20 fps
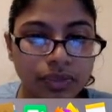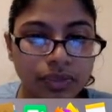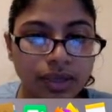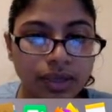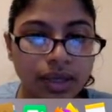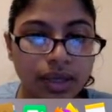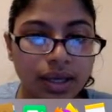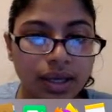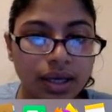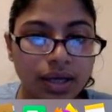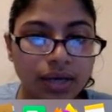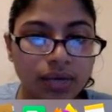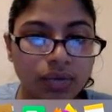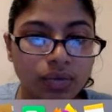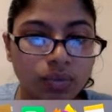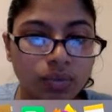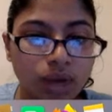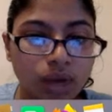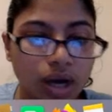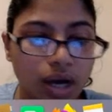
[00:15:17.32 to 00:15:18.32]
and
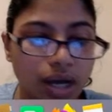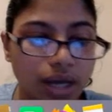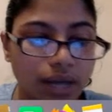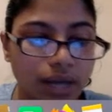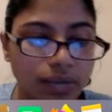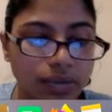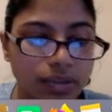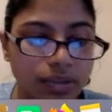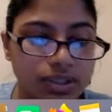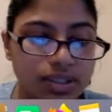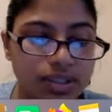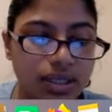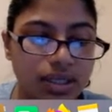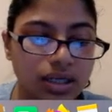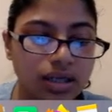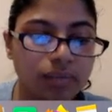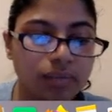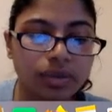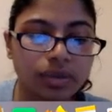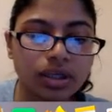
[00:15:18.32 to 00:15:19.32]
y, which is going to
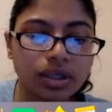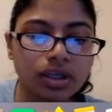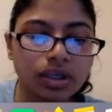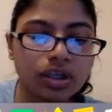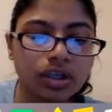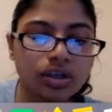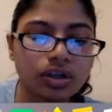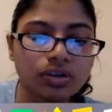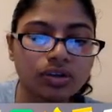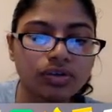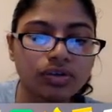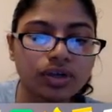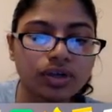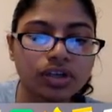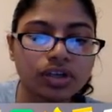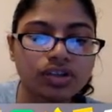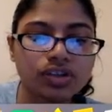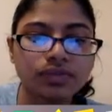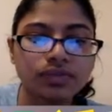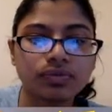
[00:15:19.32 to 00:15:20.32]
be
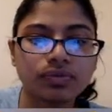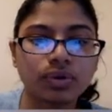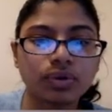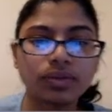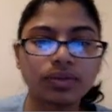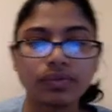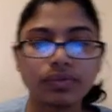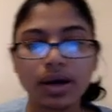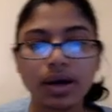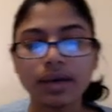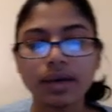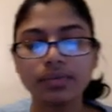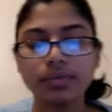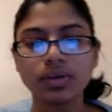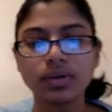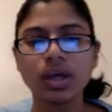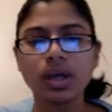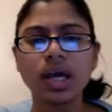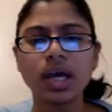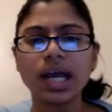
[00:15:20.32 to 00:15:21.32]
345.
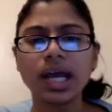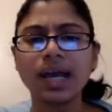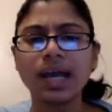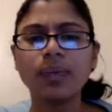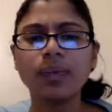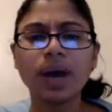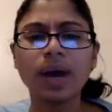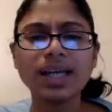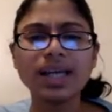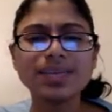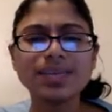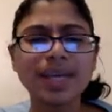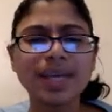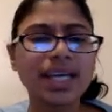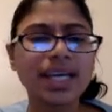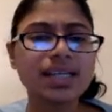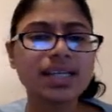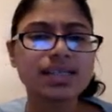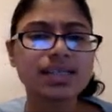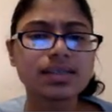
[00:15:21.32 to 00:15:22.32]
And why is my
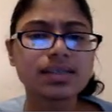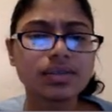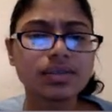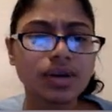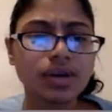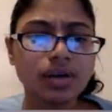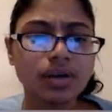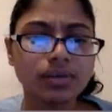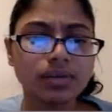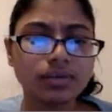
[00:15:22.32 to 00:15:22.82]
x 0?